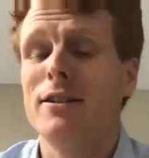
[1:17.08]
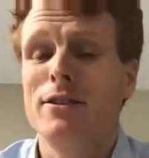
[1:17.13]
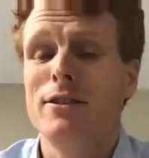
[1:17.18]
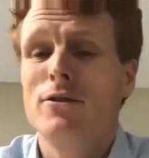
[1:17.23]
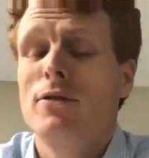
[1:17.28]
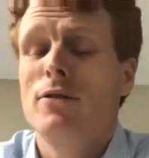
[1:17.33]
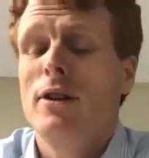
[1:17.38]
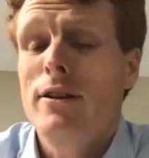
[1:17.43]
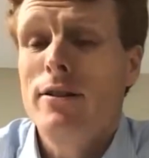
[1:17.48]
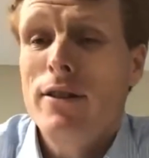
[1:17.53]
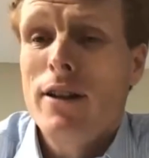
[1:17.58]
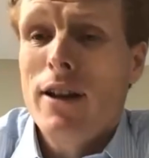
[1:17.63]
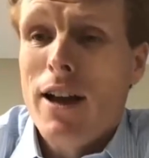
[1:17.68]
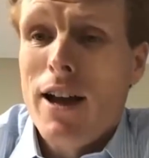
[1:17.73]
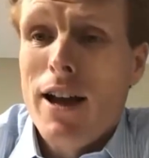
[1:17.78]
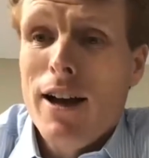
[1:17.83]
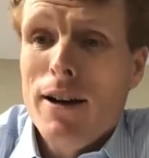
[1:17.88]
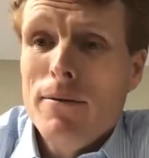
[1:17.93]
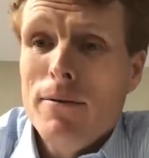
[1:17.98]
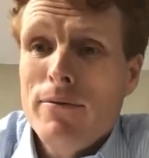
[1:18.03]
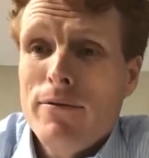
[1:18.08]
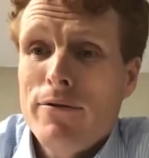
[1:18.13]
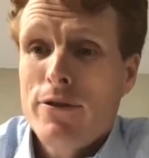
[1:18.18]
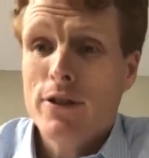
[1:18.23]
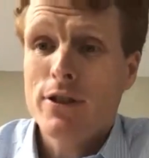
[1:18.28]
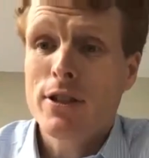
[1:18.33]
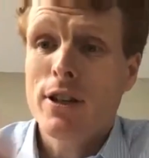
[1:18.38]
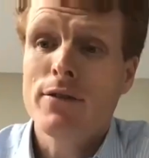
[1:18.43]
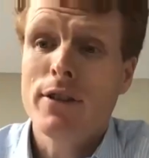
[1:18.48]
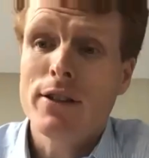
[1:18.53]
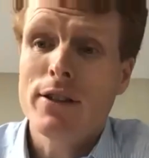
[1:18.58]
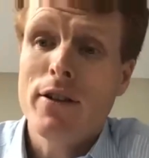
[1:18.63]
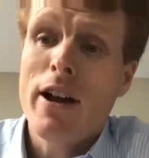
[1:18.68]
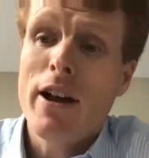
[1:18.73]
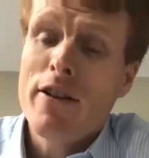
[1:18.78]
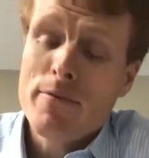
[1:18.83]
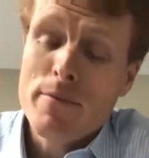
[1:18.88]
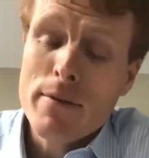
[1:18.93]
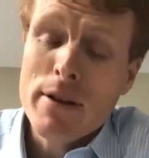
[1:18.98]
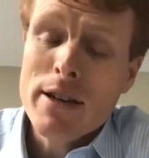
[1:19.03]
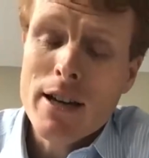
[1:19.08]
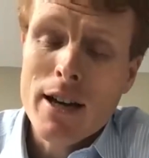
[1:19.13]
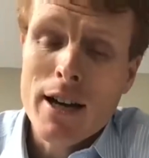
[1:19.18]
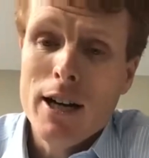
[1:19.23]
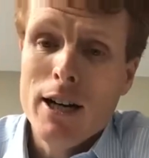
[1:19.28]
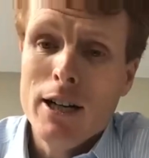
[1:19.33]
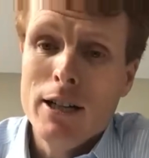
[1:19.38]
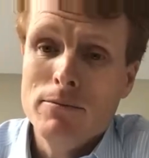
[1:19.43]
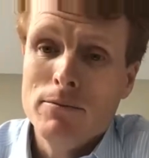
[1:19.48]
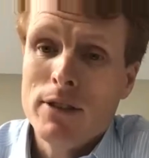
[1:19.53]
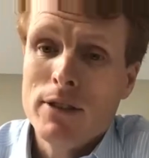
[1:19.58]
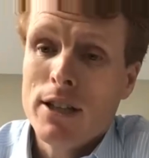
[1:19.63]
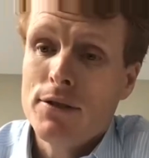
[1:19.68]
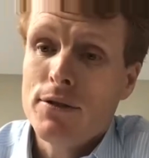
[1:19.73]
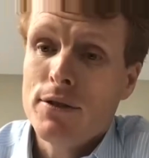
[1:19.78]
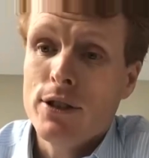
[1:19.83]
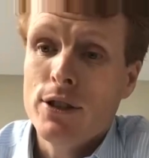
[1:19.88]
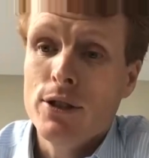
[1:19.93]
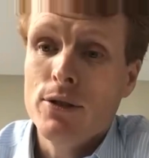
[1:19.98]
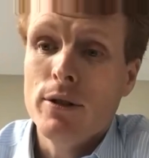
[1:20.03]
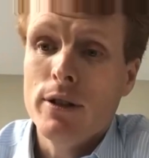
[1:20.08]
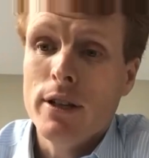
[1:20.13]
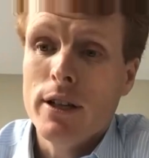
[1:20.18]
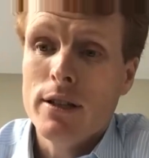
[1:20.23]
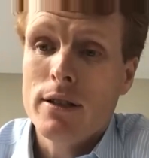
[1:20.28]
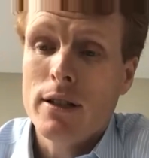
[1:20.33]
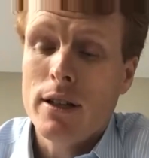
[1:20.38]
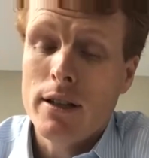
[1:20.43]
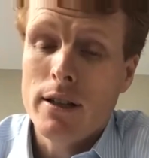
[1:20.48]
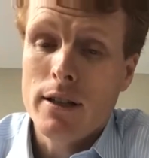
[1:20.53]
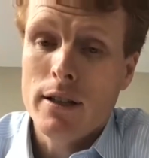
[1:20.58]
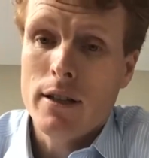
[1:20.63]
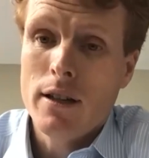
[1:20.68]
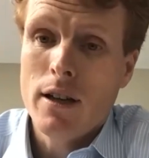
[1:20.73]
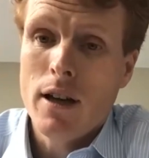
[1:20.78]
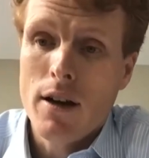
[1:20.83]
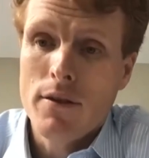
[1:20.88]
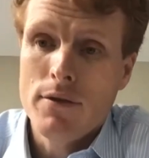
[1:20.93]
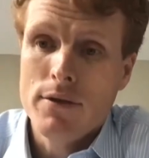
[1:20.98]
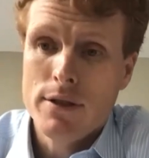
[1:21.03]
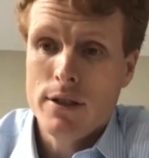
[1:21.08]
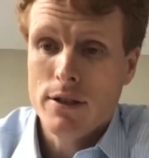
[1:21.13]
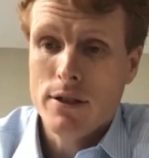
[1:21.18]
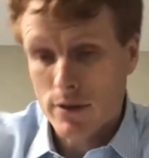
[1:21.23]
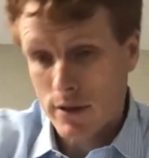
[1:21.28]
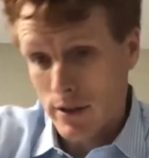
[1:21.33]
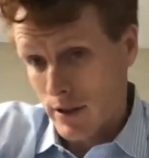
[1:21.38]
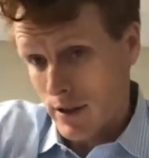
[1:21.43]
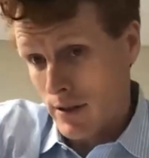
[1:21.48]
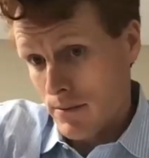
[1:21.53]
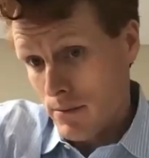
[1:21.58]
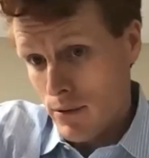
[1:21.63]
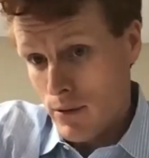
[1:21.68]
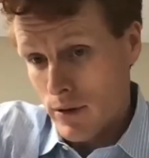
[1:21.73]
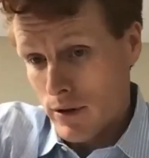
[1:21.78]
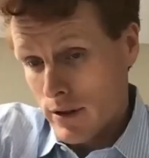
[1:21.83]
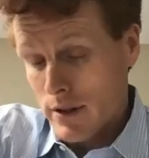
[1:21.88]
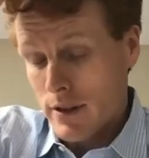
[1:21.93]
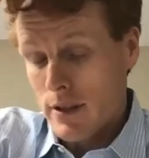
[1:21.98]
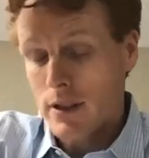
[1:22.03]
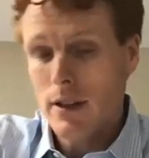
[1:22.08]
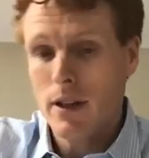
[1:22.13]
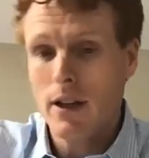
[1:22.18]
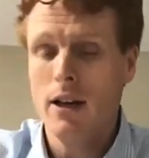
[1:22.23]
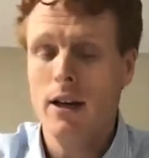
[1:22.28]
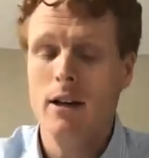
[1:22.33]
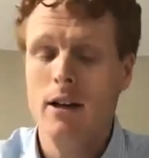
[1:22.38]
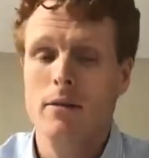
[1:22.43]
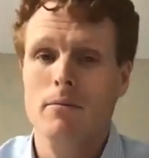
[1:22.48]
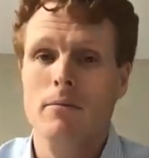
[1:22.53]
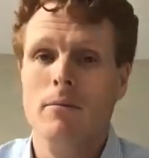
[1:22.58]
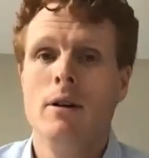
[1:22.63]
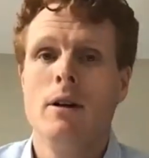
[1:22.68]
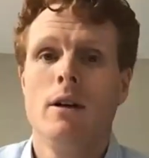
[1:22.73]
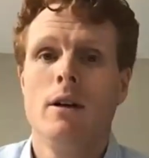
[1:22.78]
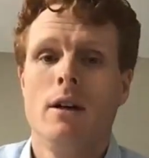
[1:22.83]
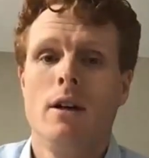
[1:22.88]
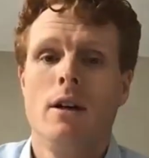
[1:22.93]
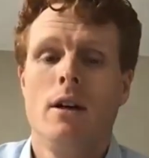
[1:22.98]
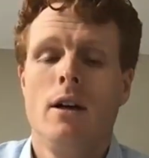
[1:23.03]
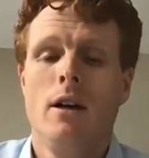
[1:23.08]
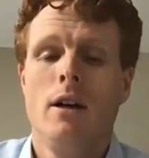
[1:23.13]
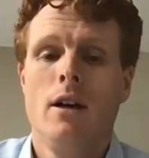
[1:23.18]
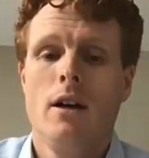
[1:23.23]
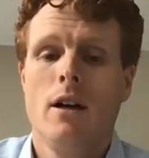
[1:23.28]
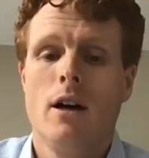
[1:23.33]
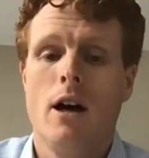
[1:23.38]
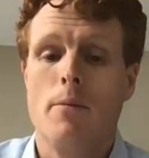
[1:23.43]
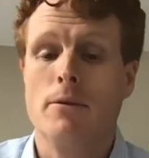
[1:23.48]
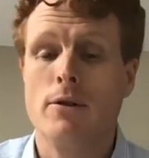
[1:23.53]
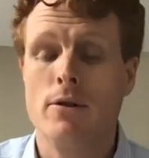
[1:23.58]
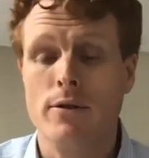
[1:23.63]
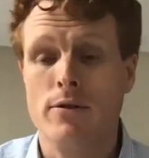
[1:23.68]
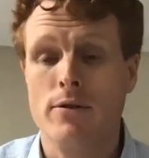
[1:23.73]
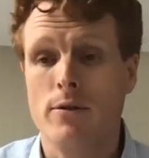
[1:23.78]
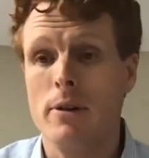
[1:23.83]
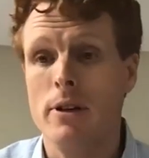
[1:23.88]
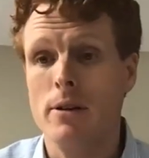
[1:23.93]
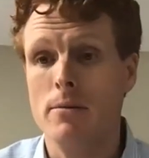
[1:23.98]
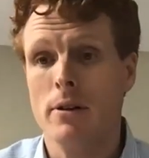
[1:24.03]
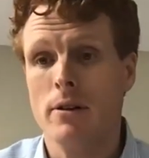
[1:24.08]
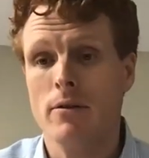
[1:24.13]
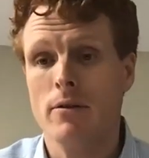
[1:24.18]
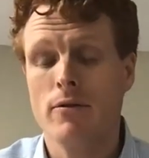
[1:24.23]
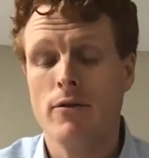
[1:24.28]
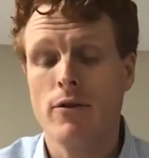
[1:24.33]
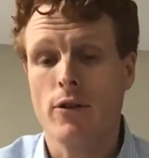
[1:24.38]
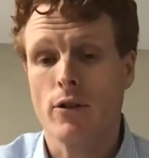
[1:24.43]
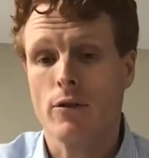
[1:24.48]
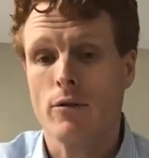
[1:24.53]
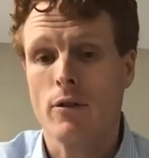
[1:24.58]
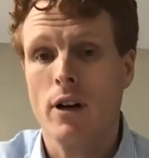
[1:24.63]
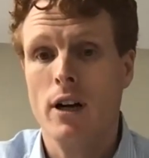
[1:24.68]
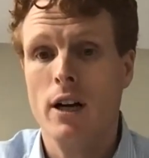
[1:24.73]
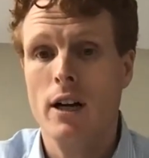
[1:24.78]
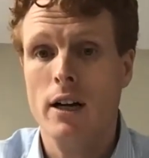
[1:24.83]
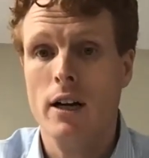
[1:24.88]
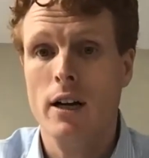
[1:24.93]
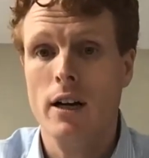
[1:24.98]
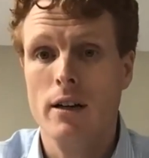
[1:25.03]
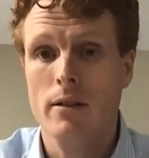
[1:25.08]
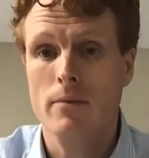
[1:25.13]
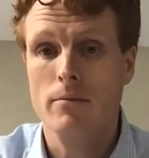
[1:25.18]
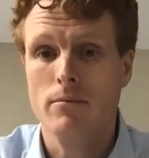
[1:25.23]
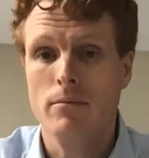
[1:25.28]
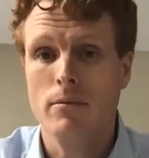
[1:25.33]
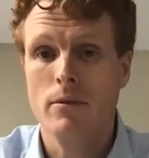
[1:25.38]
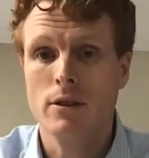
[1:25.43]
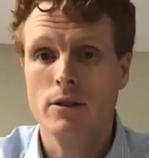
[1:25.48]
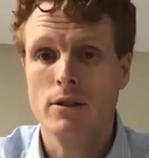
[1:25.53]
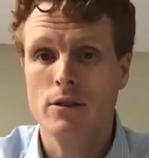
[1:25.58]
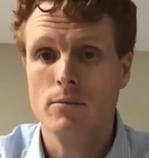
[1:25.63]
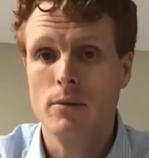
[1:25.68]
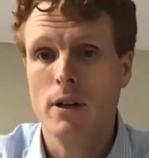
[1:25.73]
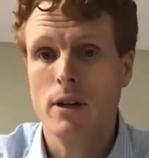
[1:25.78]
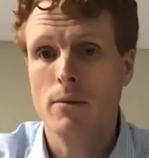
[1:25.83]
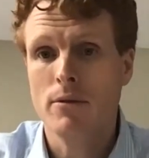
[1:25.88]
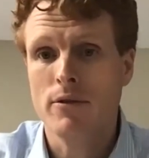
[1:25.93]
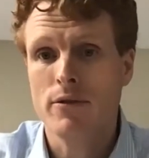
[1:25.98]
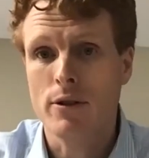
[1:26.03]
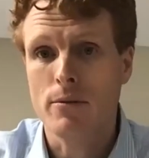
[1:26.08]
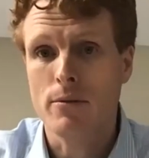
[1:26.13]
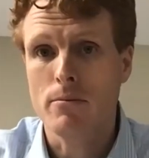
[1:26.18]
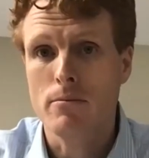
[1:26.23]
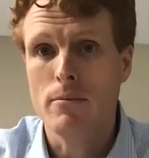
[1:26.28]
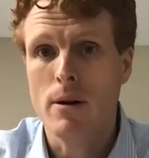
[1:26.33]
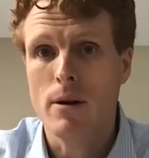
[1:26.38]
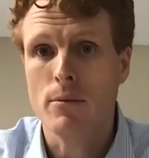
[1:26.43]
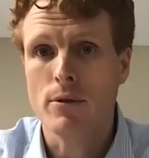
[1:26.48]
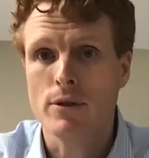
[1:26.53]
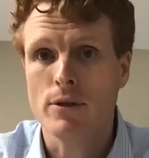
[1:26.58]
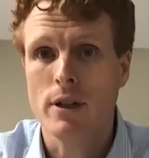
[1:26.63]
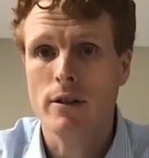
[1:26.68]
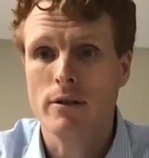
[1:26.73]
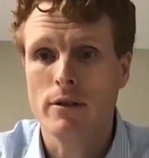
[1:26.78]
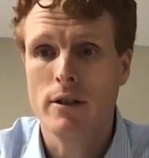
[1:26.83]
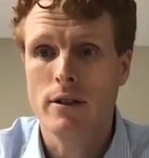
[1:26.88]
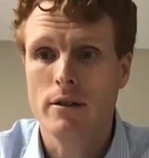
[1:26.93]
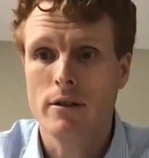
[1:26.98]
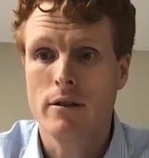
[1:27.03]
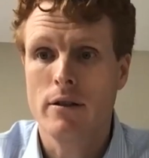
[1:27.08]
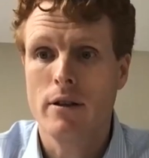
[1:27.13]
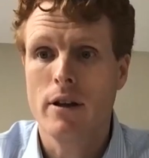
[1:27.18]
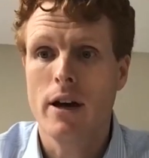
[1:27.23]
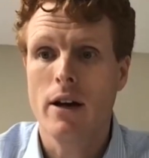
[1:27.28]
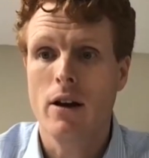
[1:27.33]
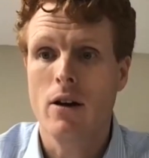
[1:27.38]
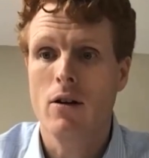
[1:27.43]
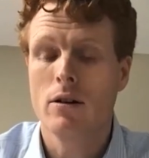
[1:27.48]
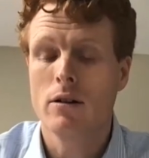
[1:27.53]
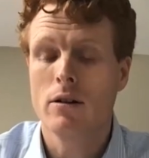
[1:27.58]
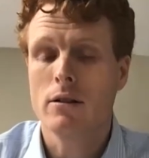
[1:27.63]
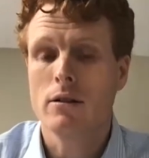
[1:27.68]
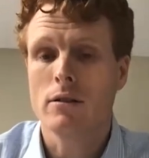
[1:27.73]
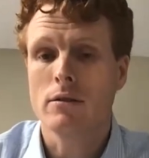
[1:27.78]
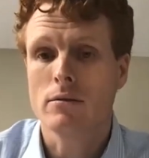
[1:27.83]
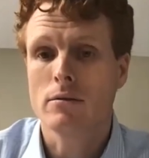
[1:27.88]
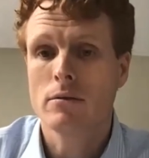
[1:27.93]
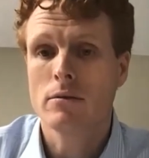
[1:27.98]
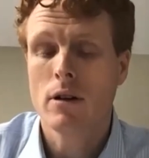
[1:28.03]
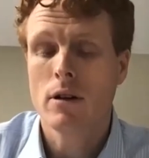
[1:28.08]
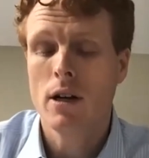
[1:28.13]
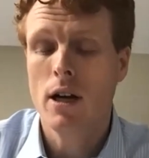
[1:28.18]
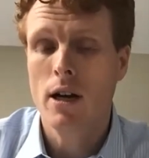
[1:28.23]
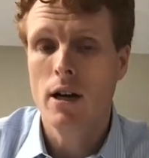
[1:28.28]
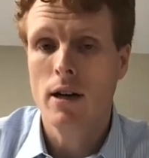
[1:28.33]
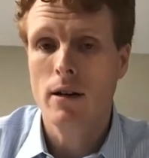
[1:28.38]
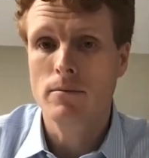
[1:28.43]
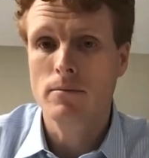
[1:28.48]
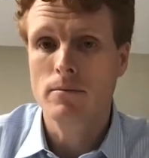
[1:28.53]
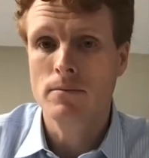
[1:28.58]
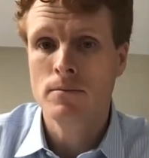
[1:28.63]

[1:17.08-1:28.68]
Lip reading: Greg, first off, thanks for having me. Thanks for doing this. I think obviously critically important opportunity for me, but for I assume a number of your members out there that are